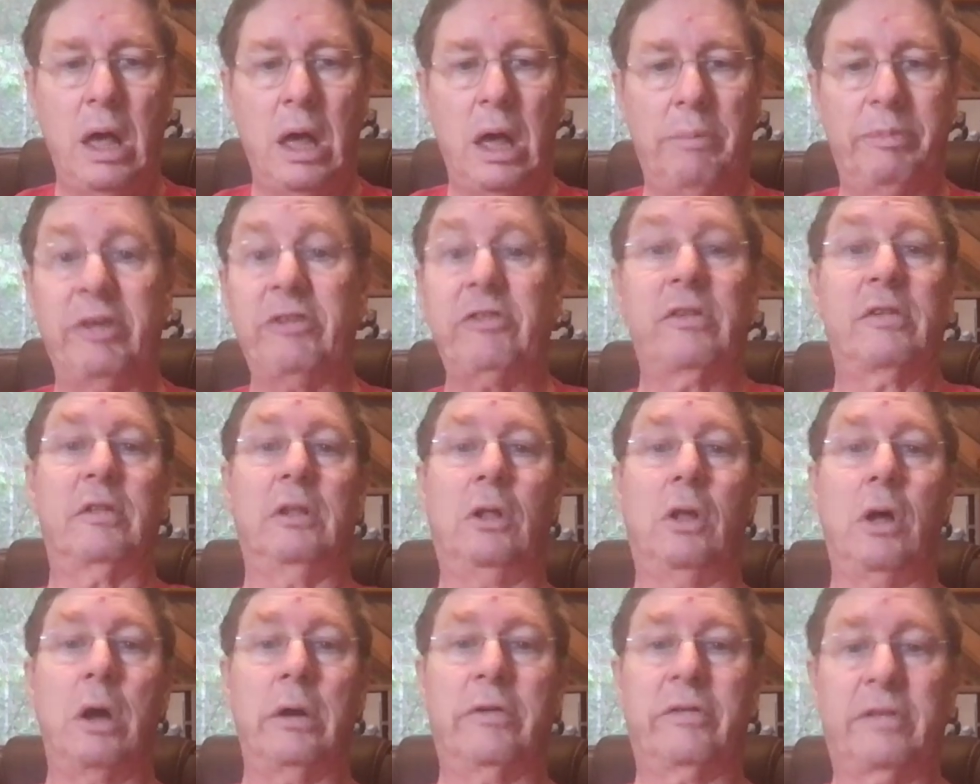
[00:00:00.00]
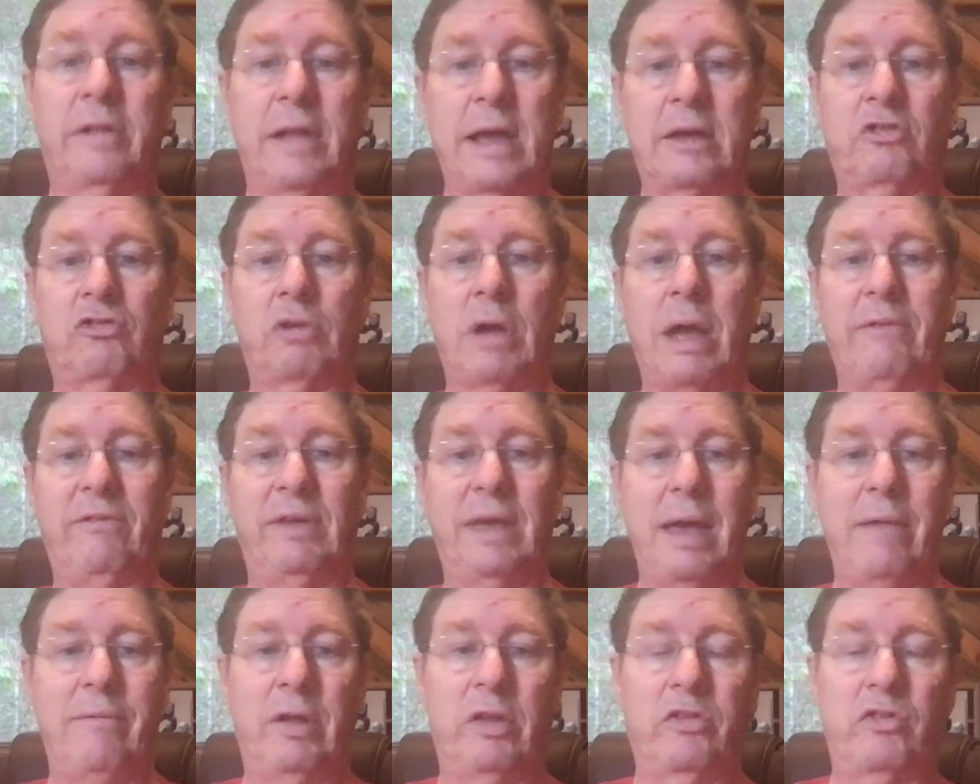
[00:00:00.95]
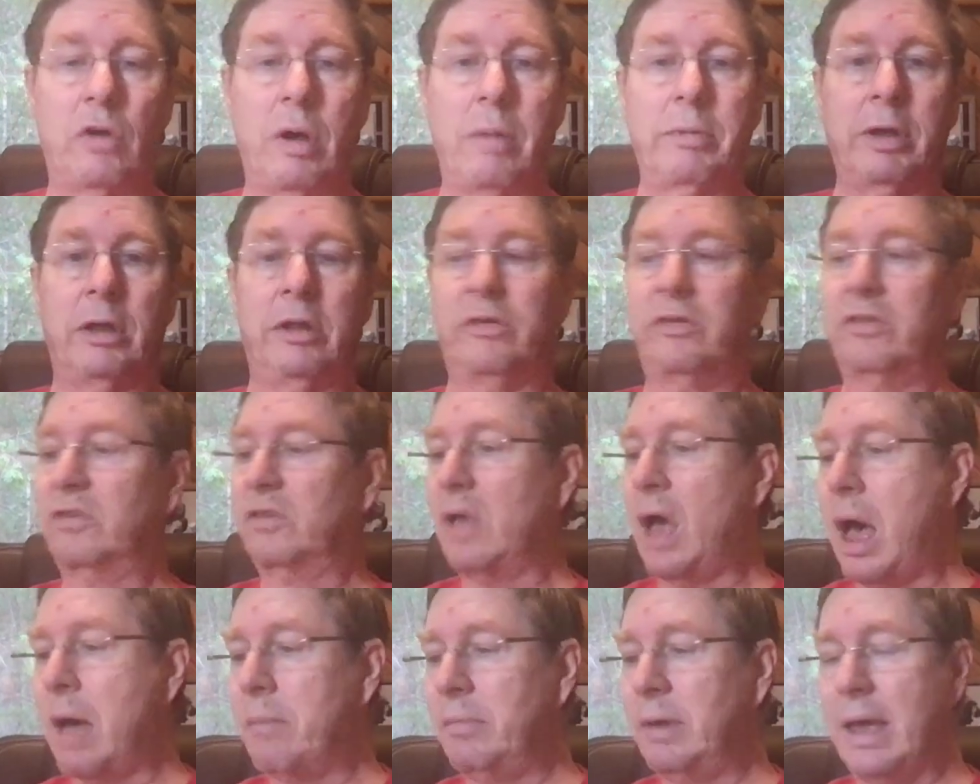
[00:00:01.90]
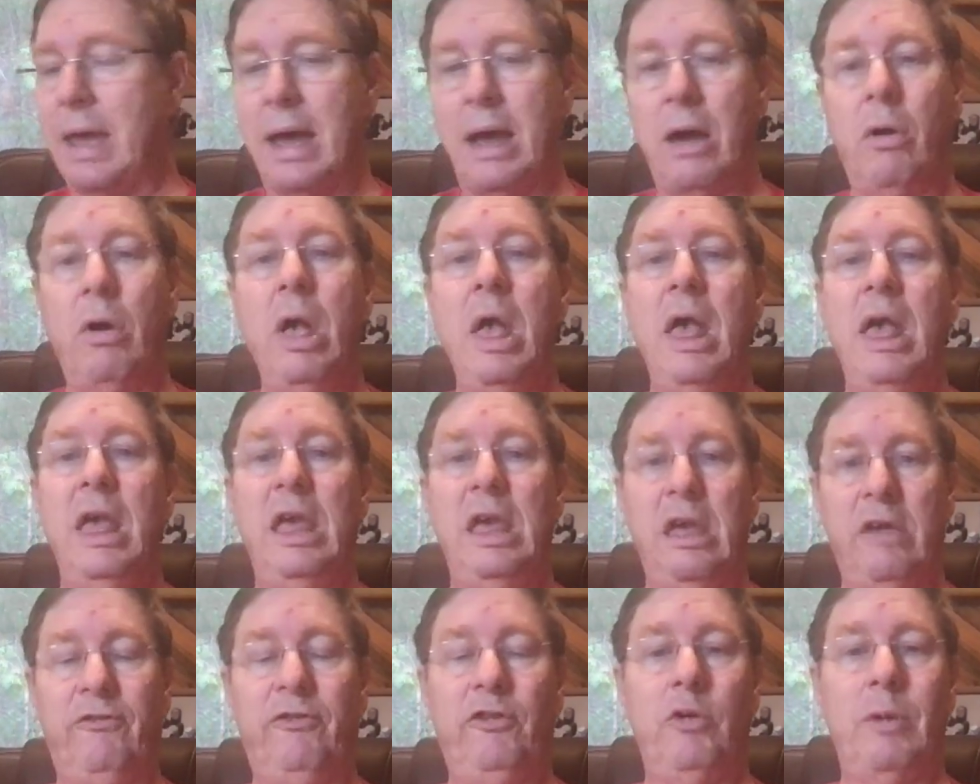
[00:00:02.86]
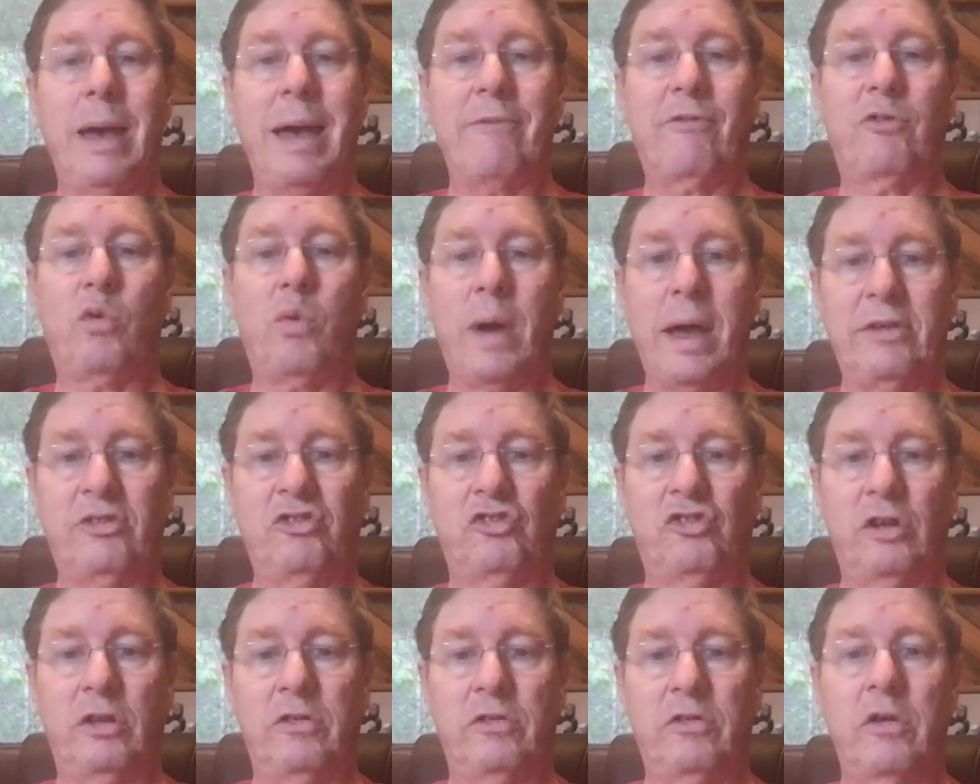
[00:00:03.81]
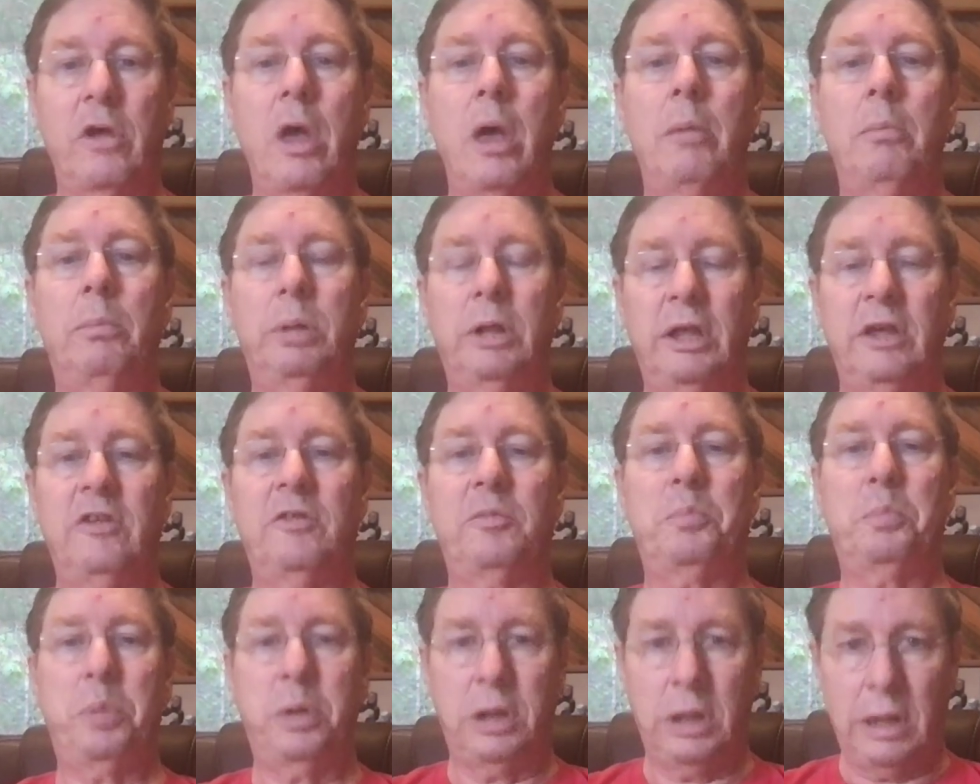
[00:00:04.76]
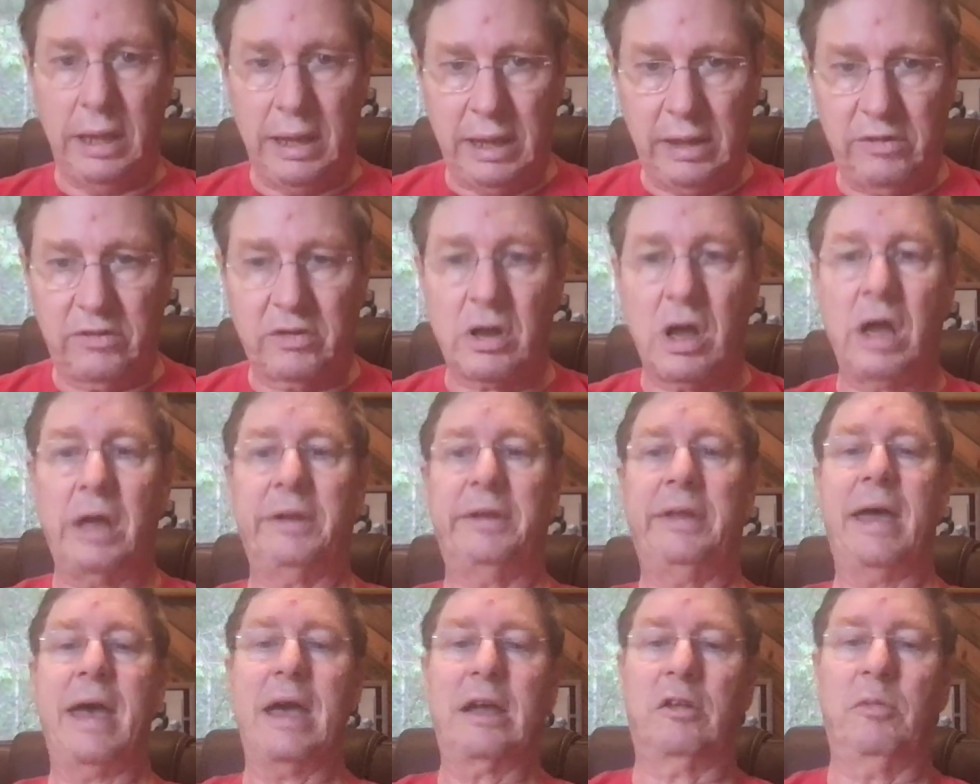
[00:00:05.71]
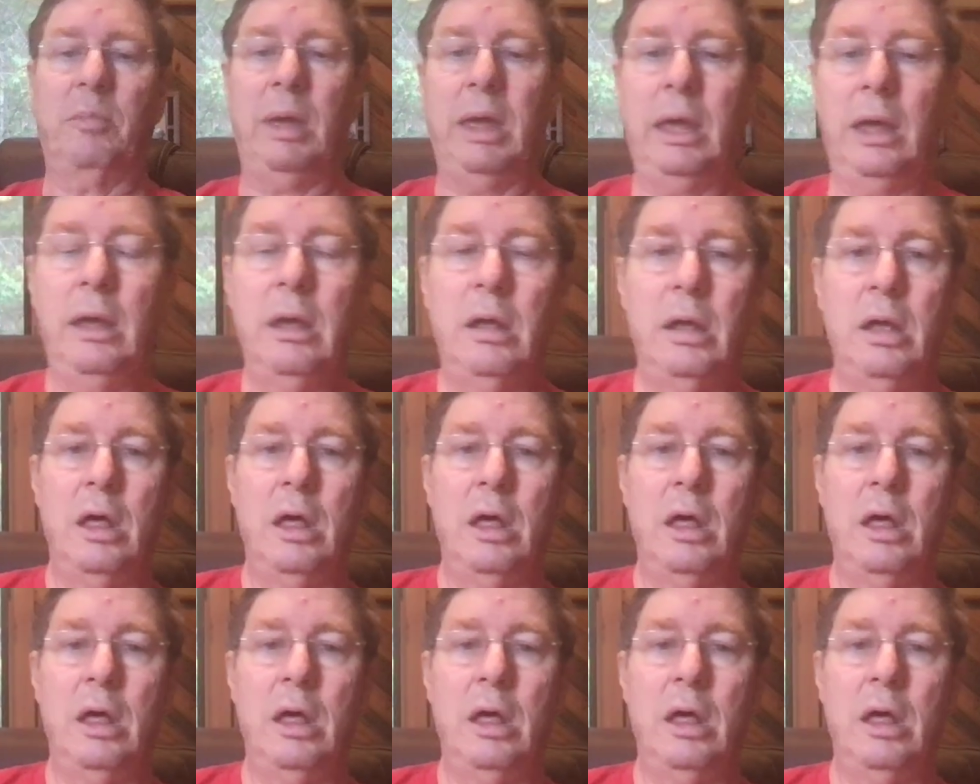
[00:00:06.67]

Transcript: This is the longest lecture I've given, so I'm going to stop now. If you have questions, please contact me.